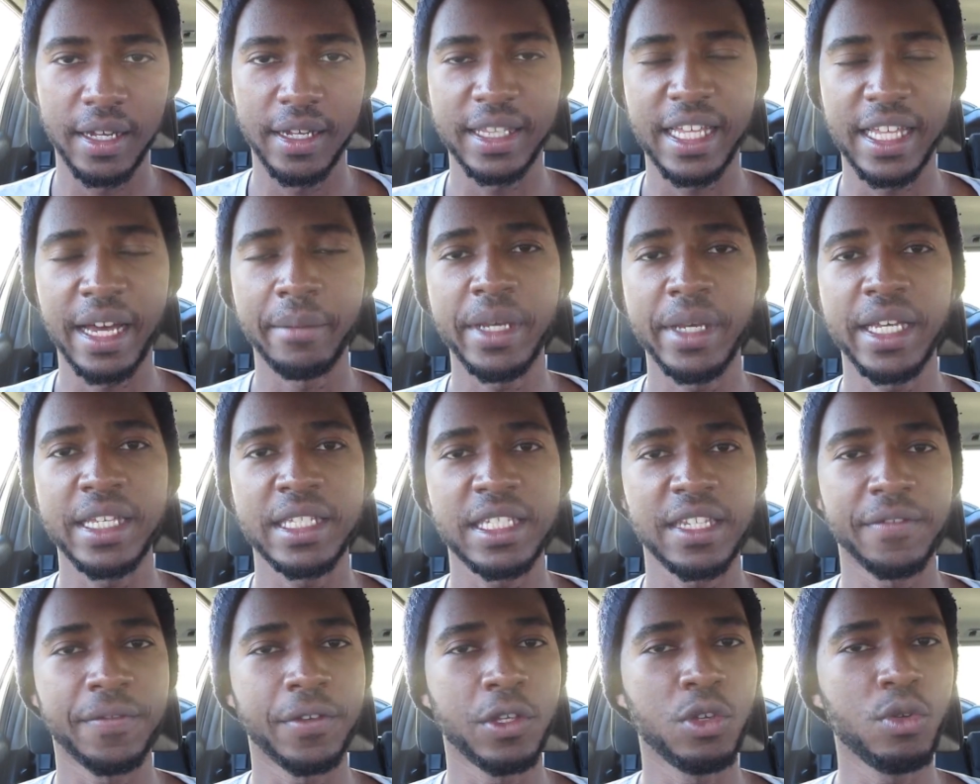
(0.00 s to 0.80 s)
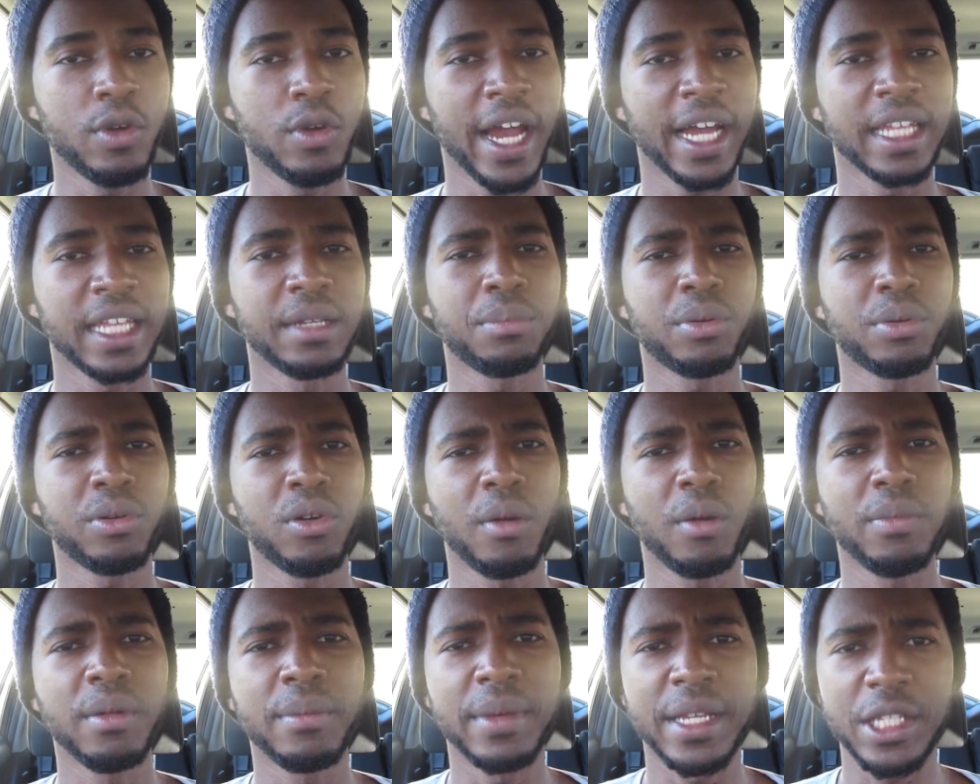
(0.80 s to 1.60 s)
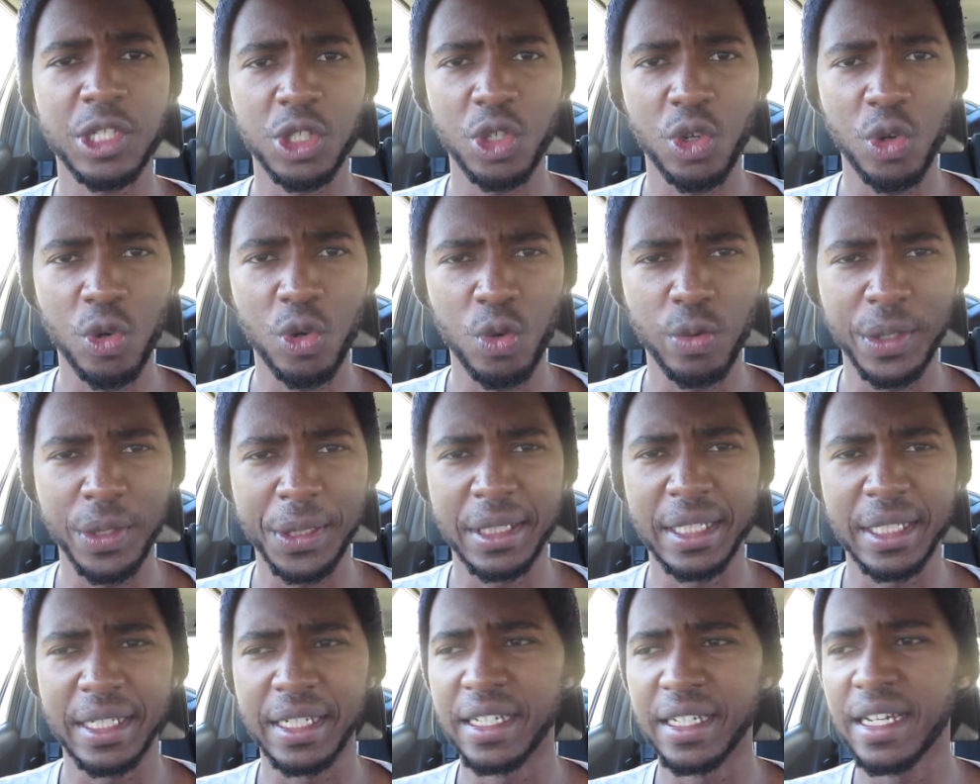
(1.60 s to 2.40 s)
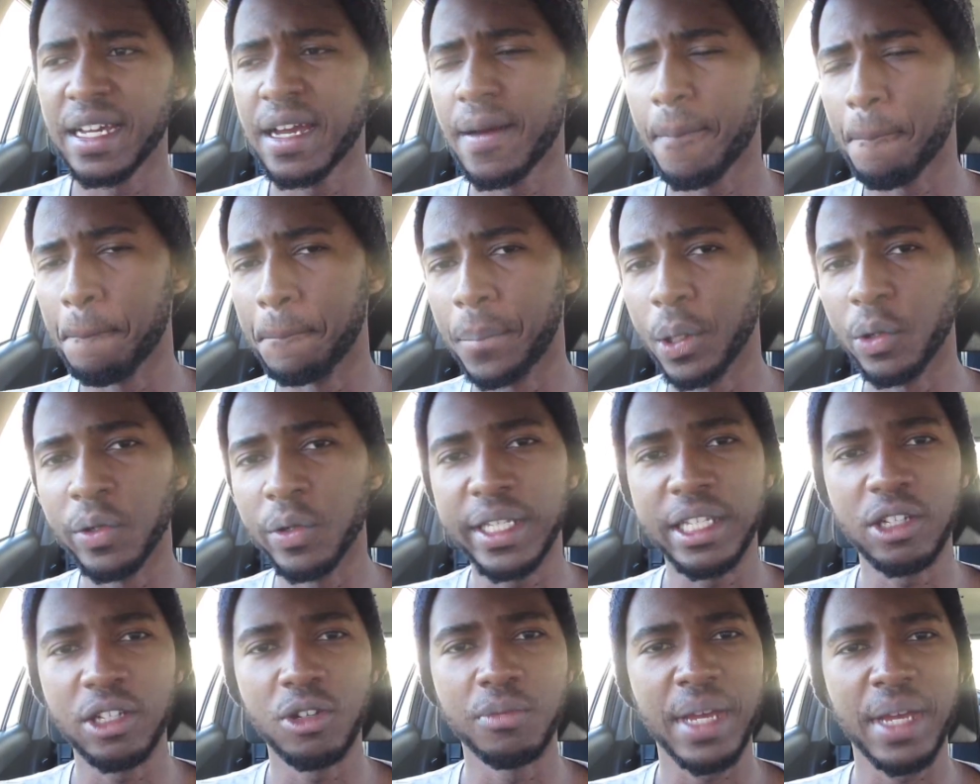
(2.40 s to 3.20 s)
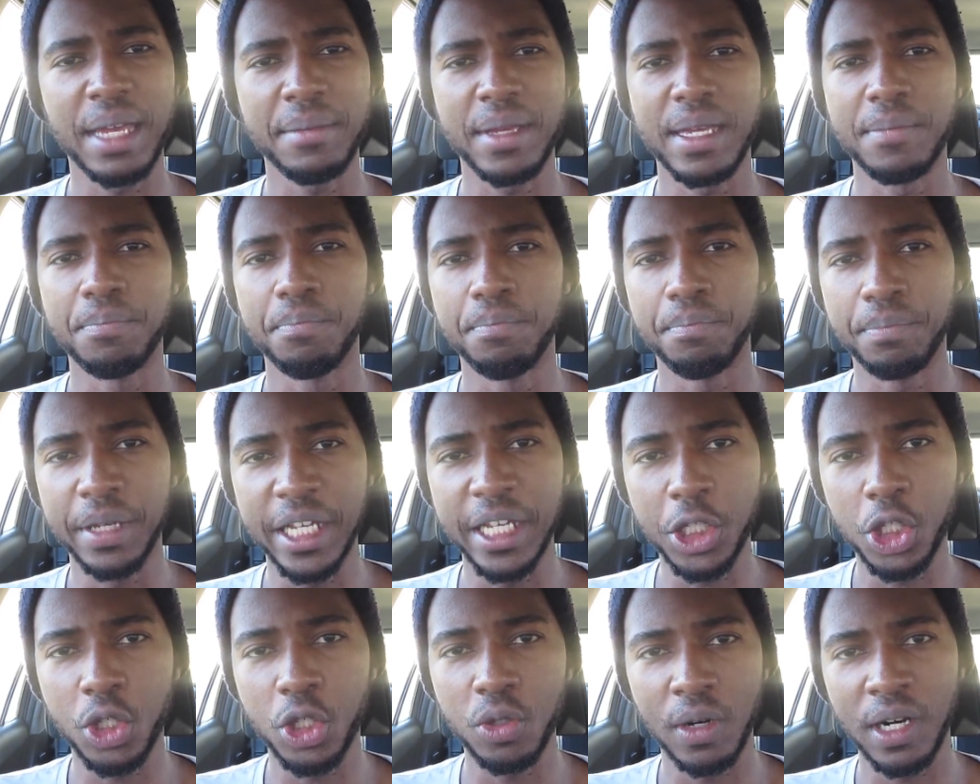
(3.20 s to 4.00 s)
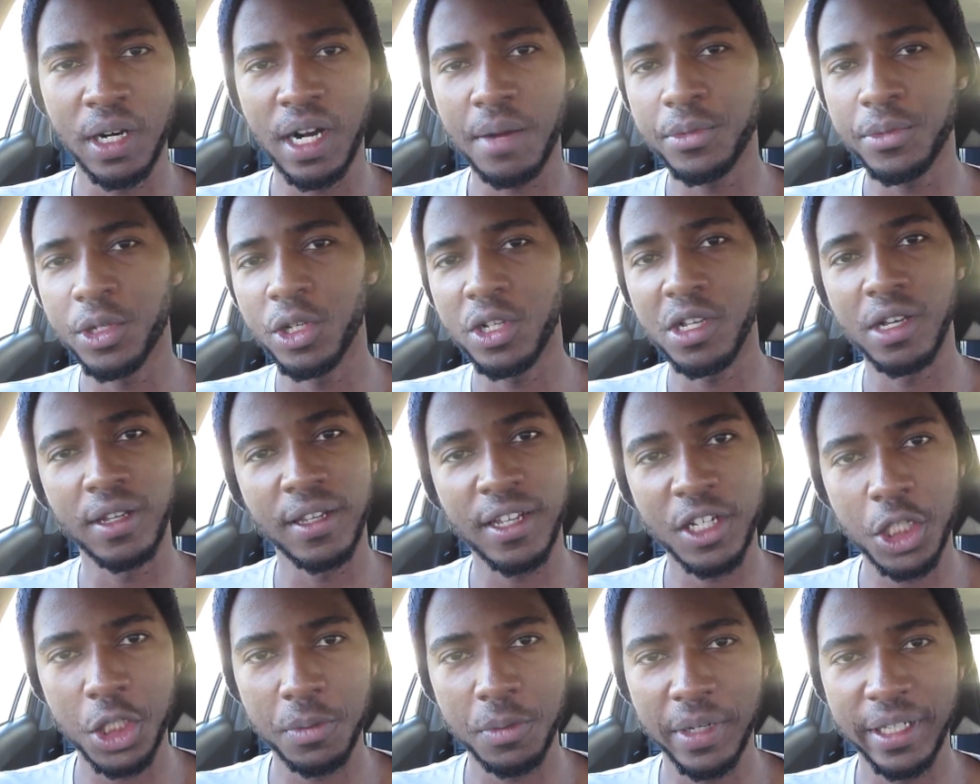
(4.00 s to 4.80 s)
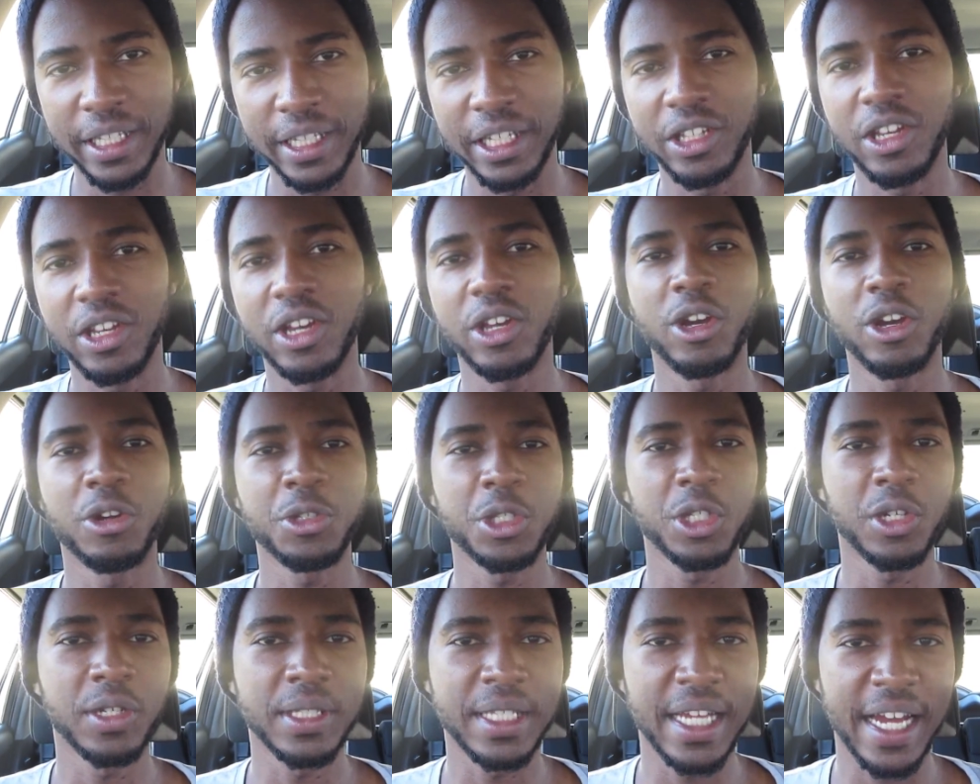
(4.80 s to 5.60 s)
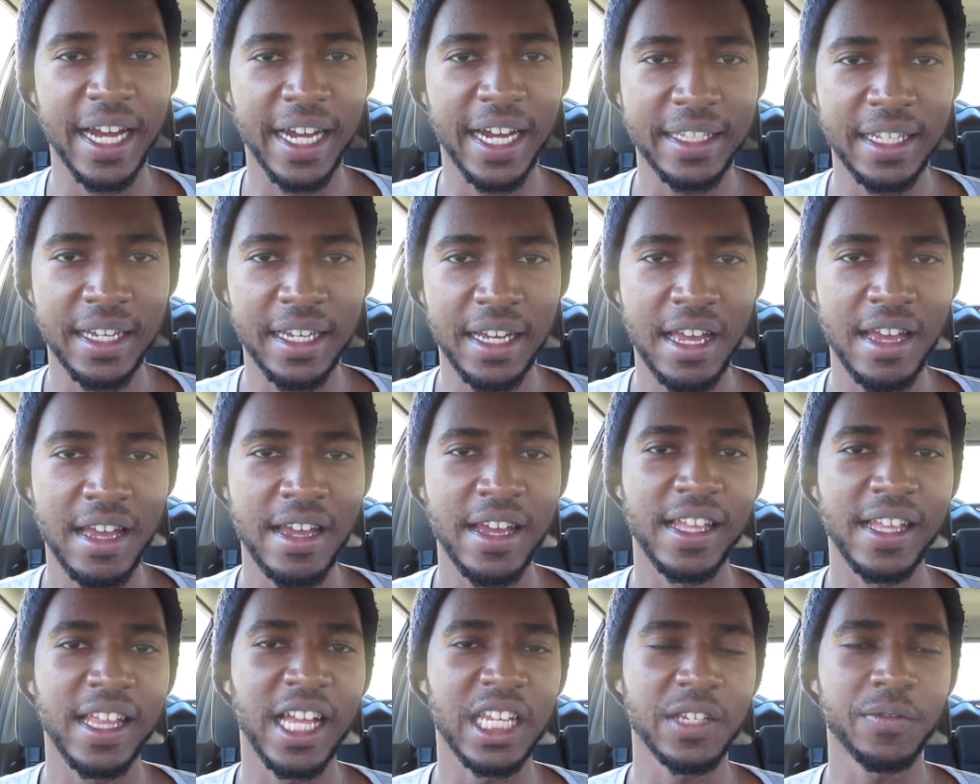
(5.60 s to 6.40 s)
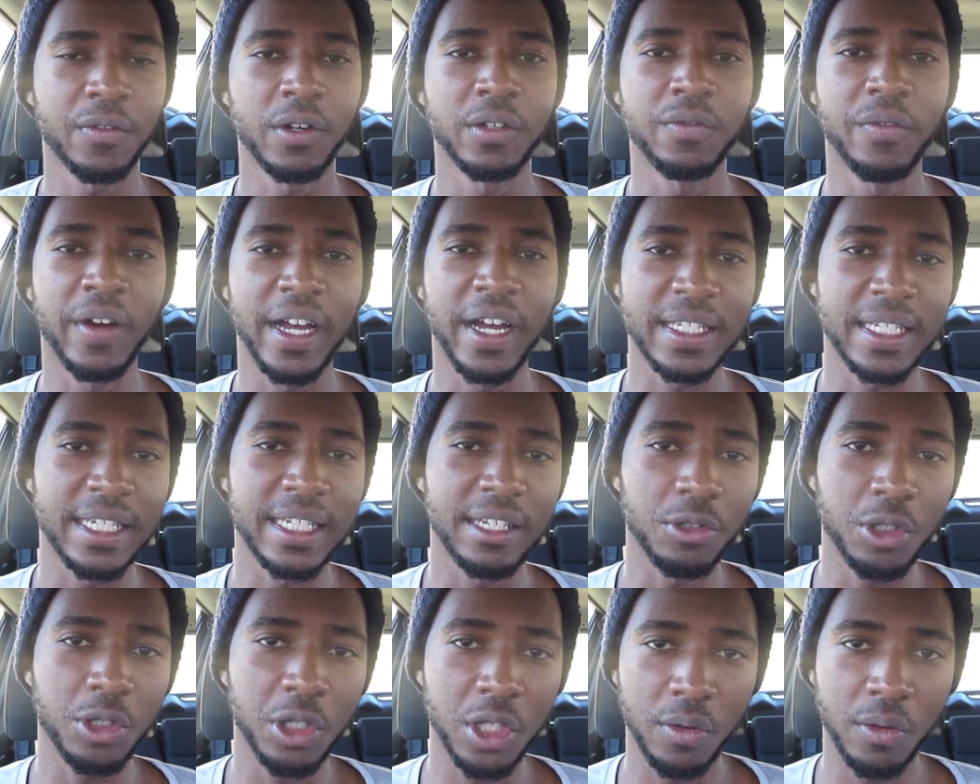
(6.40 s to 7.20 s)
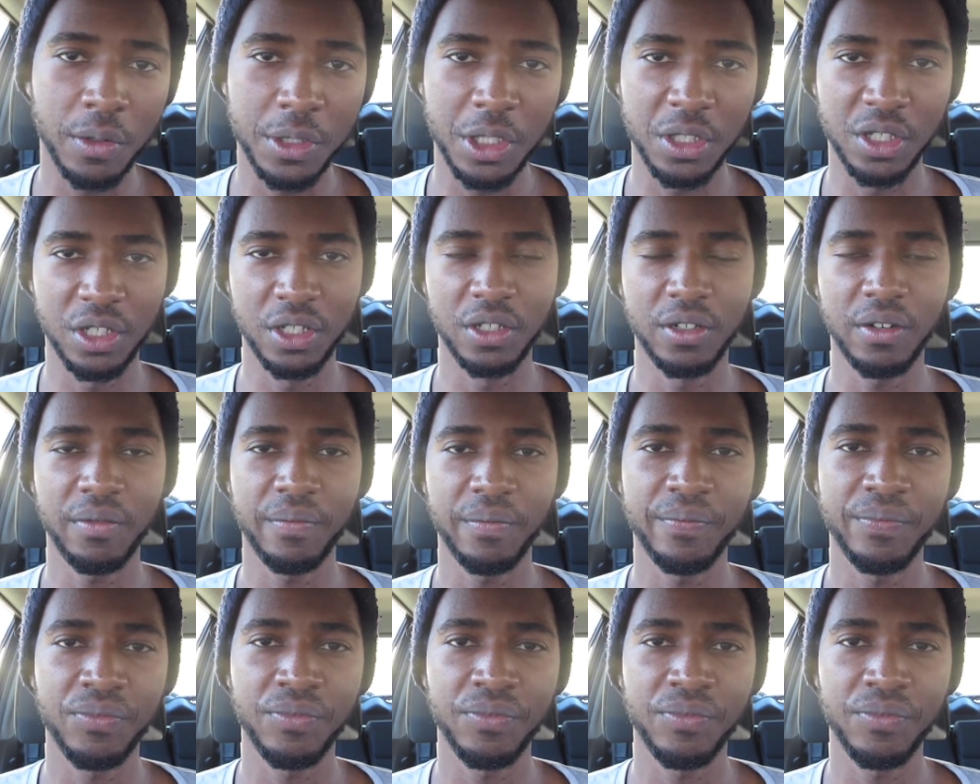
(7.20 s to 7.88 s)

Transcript: That means if you had a problem at school with the bully who maybe beat you up, took your lunch money, you can go to your dad and ask for advice and he would tell you what to do.